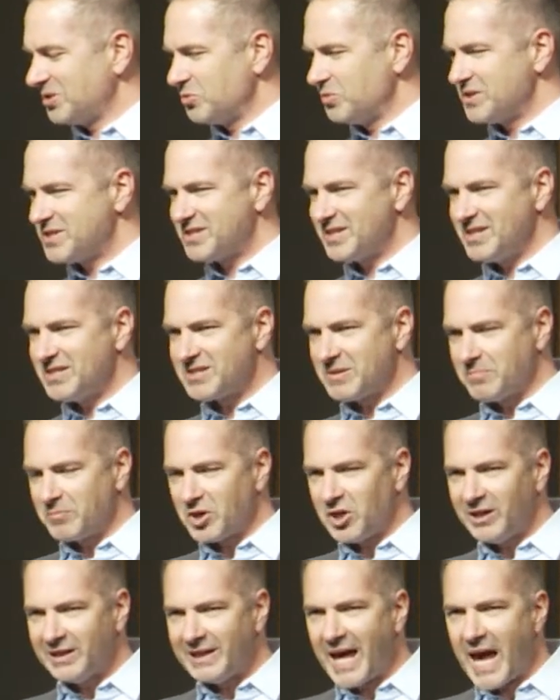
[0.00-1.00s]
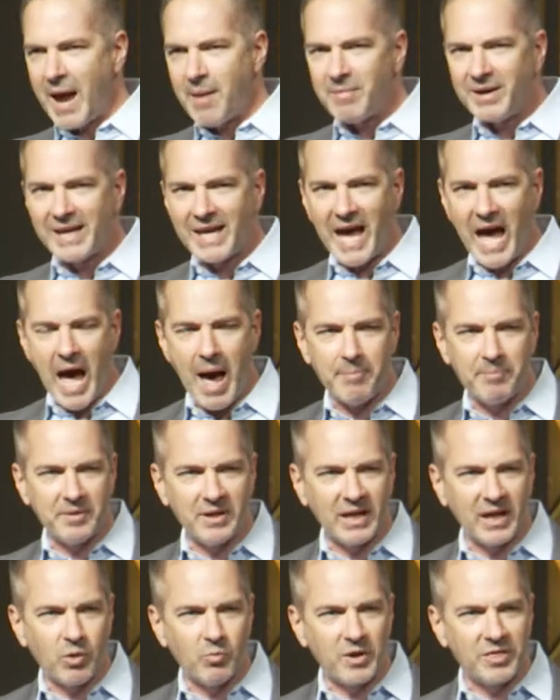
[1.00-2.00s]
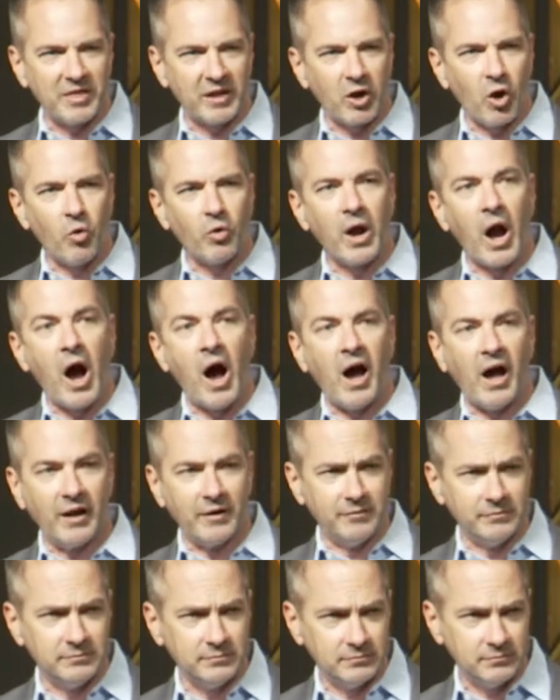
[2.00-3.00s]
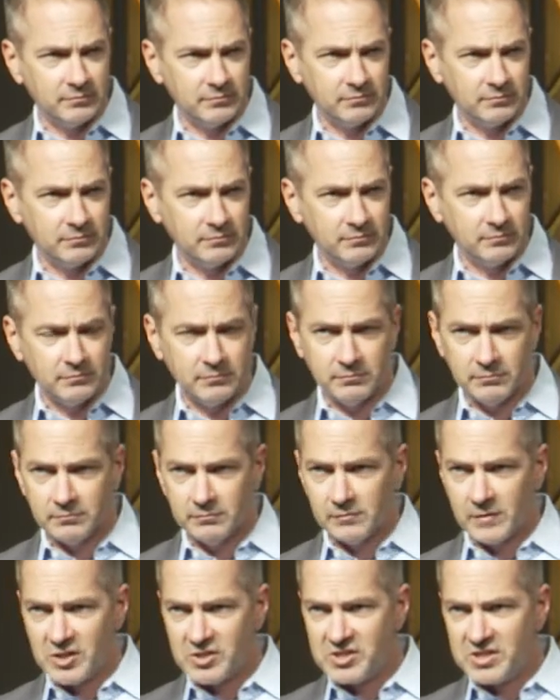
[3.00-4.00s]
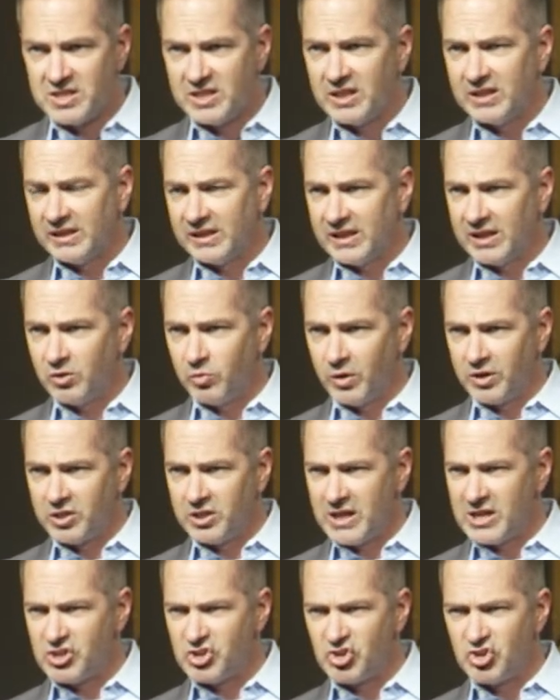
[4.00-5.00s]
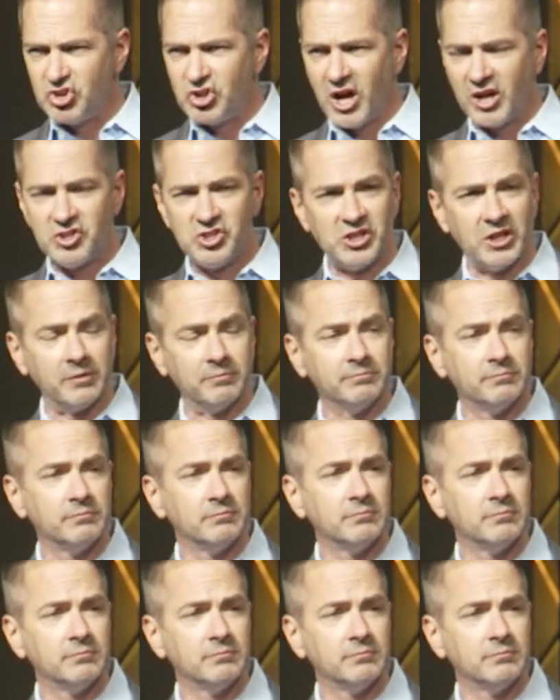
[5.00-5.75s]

we see some calamity happening and we think, oh, God is dealing with, he's judging.